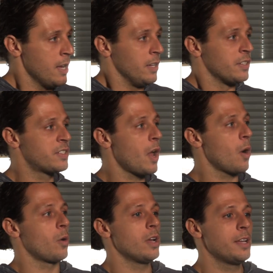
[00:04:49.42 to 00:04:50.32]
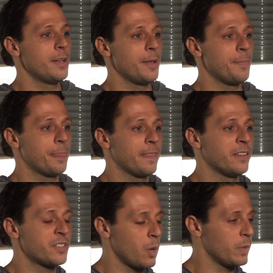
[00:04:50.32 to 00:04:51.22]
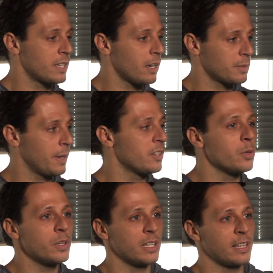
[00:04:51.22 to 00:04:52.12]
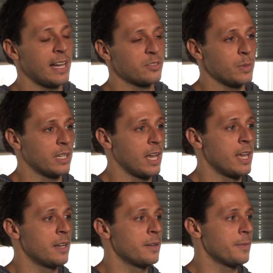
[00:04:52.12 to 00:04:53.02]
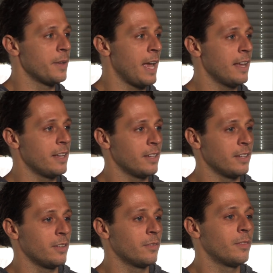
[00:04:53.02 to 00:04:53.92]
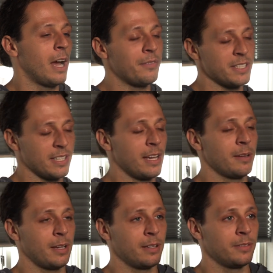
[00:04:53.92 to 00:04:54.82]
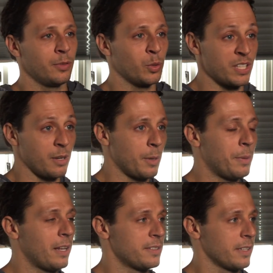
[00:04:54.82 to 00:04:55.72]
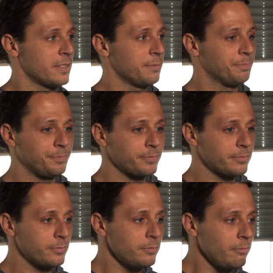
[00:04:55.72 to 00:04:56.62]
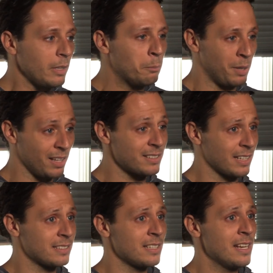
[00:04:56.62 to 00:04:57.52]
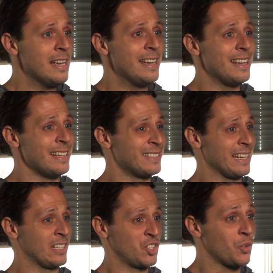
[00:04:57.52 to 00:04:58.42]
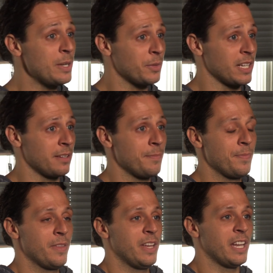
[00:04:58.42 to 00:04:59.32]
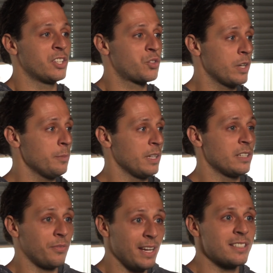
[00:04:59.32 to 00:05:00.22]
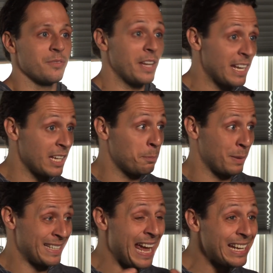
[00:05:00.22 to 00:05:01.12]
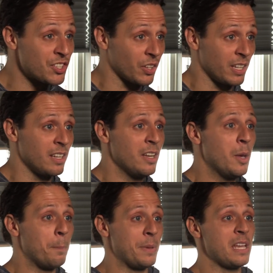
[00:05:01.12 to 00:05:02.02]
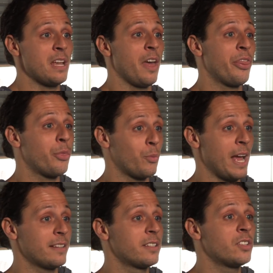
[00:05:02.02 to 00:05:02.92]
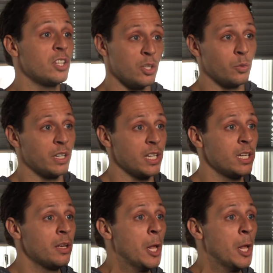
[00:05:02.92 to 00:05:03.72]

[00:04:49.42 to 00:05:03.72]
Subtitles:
So we talked about unity last week, and obviously we're talking about politics. Politics is extremely, extremely divisive. It could potentially be a threat to unity,